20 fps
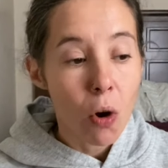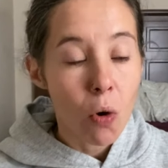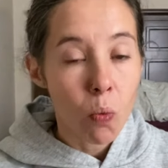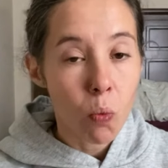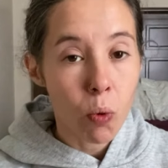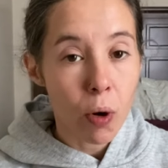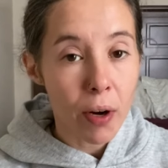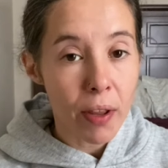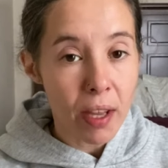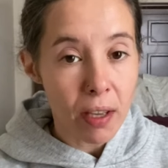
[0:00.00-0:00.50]

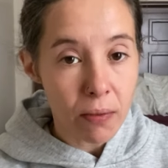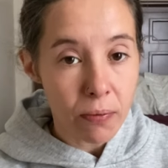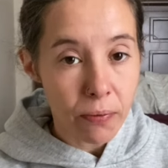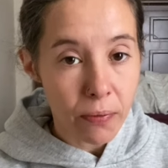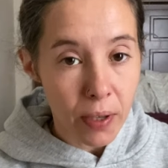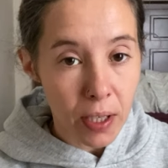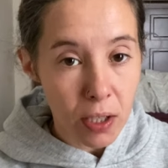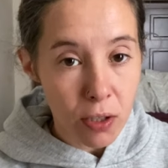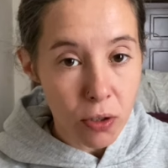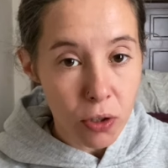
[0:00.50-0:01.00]
where they
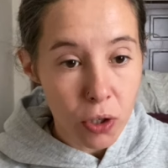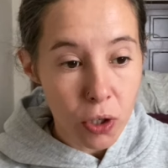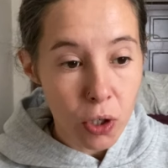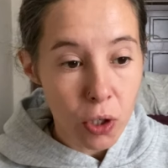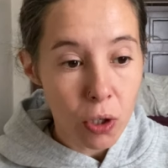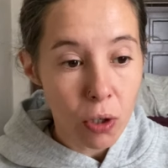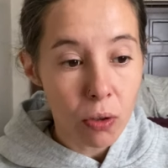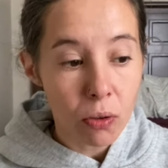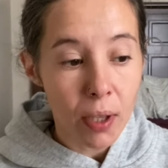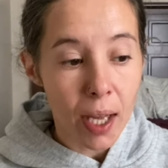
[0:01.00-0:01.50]
fit into
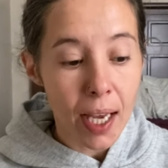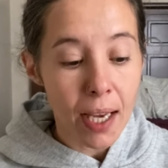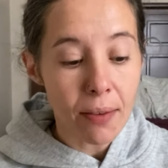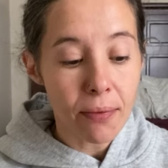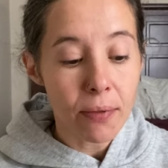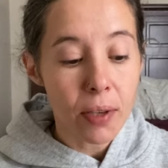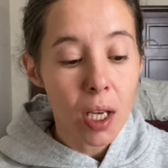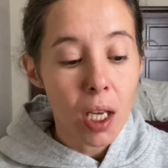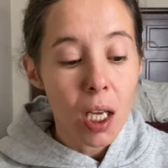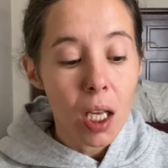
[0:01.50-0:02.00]
your
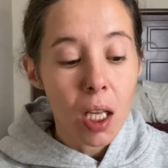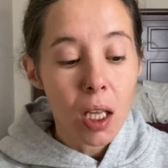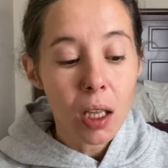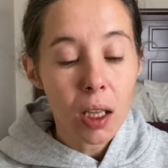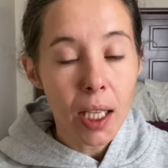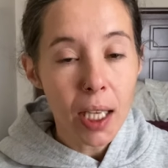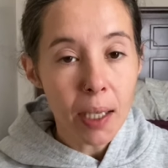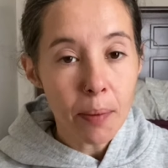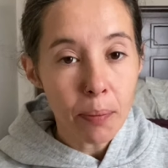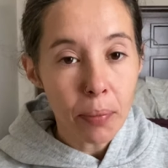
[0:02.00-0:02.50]
life.
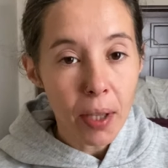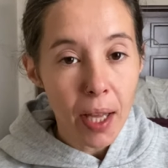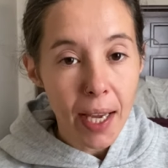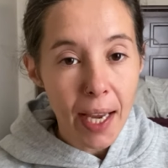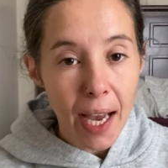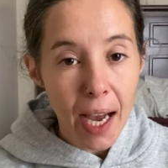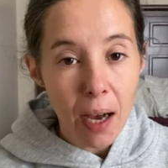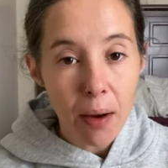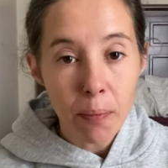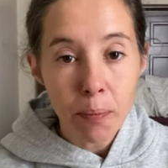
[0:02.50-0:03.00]
Let it
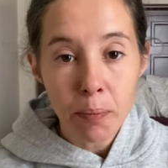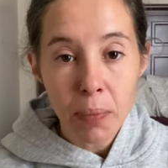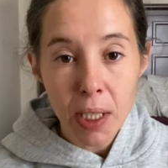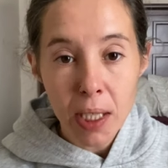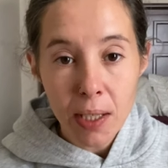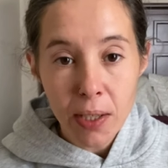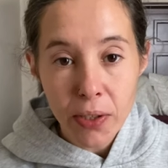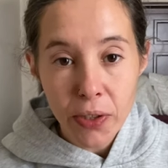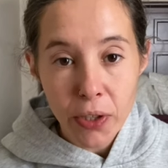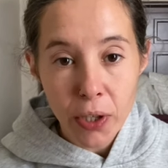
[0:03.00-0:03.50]
play out. Be
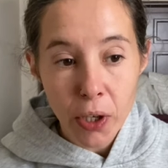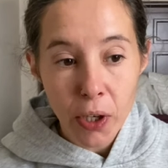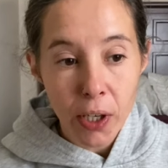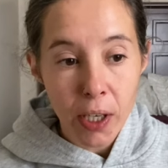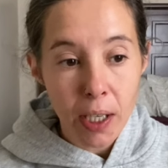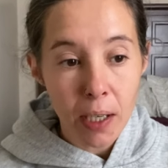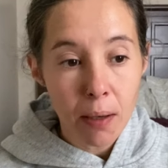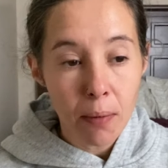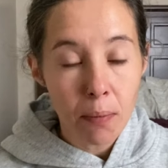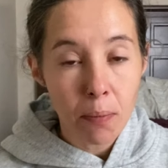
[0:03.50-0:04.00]

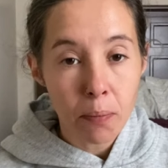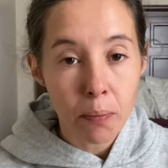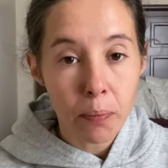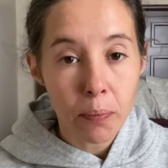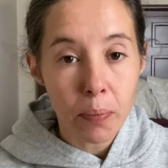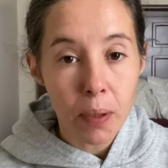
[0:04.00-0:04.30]
discerning.